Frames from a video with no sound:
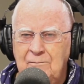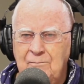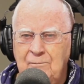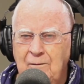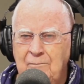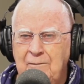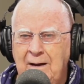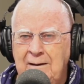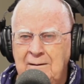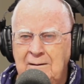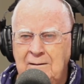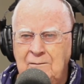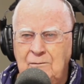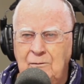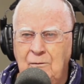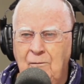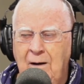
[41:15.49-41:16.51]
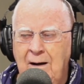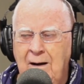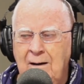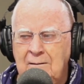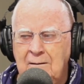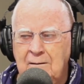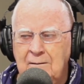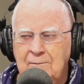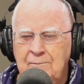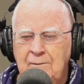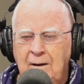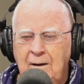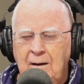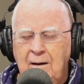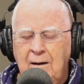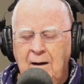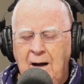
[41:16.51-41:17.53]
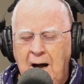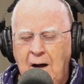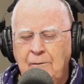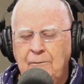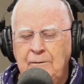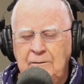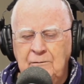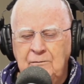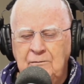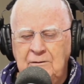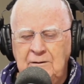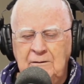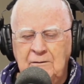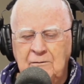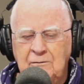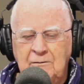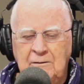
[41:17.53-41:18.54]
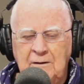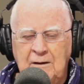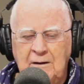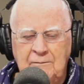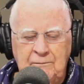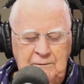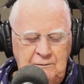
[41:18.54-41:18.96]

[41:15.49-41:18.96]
from 92 on, of how do you see yourself?